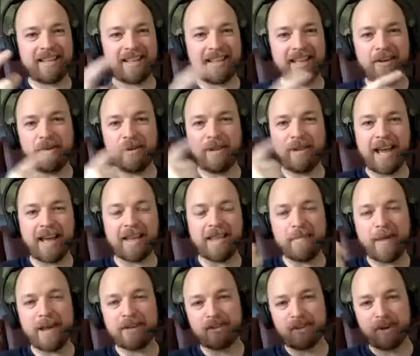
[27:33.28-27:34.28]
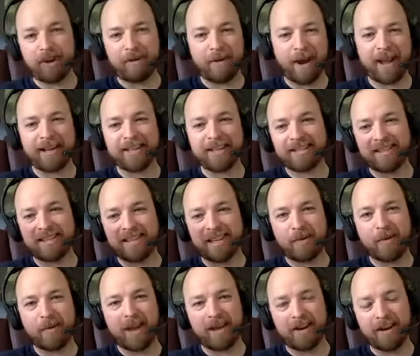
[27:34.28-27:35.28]
literally how they measure it, right? It's the
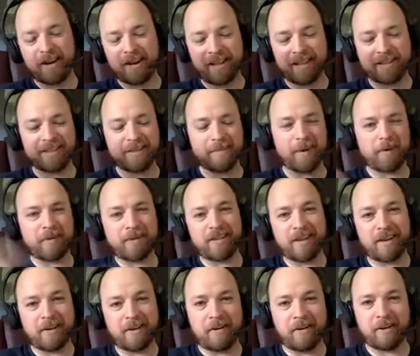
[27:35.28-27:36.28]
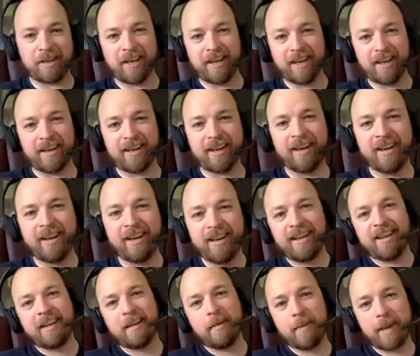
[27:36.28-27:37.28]
equator. It gets the most sun all year.
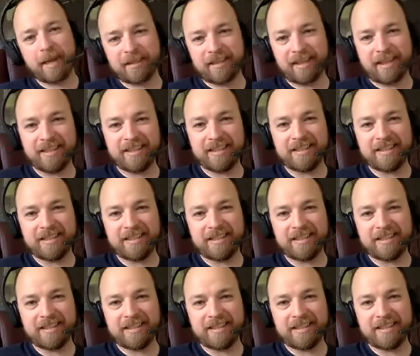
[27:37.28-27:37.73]
It makes sense.